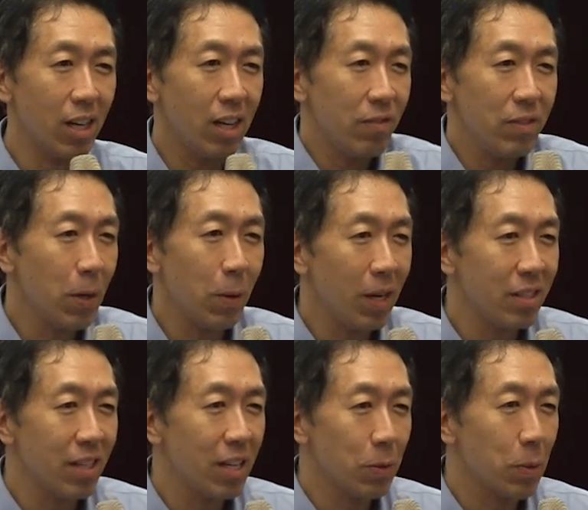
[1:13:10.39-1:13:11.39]
I have no
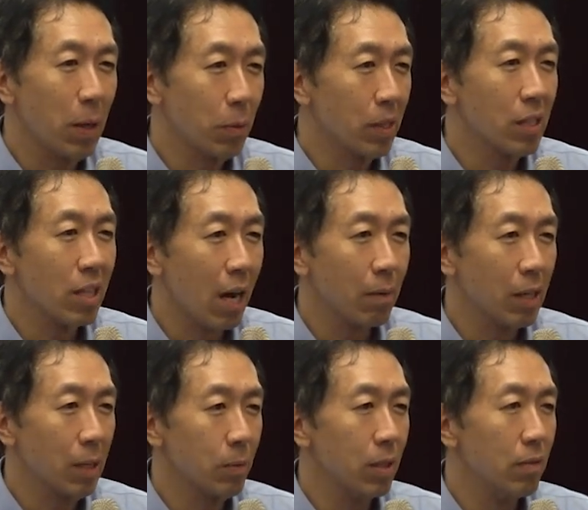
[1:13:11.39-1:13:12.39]
idea who I would
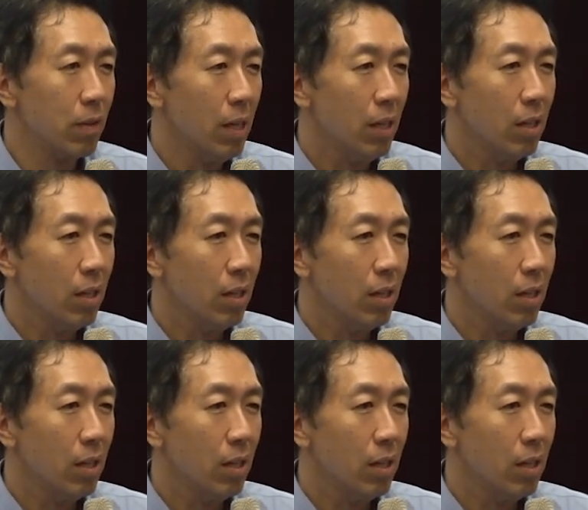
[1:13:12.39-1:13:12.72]
collaborate with.